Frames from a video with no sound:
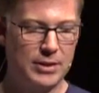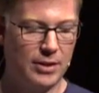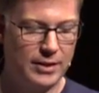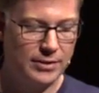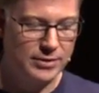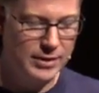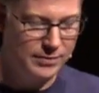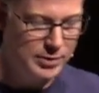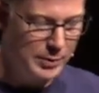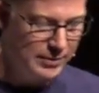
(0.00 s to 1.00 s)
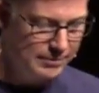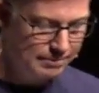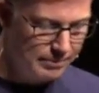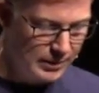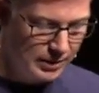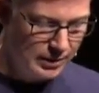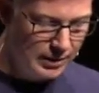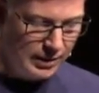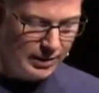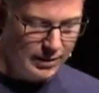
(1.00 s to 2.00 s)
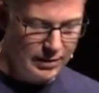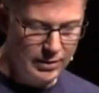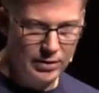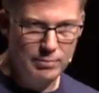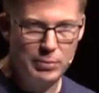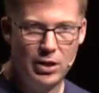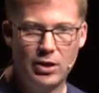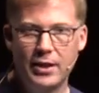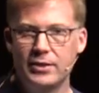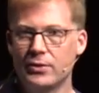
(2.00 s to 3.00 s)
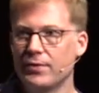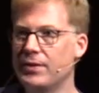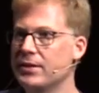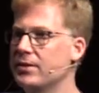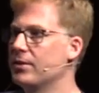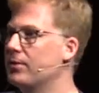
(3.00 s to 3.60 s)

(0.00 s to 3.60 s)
to diagnose stuff as well. Behind all of this, and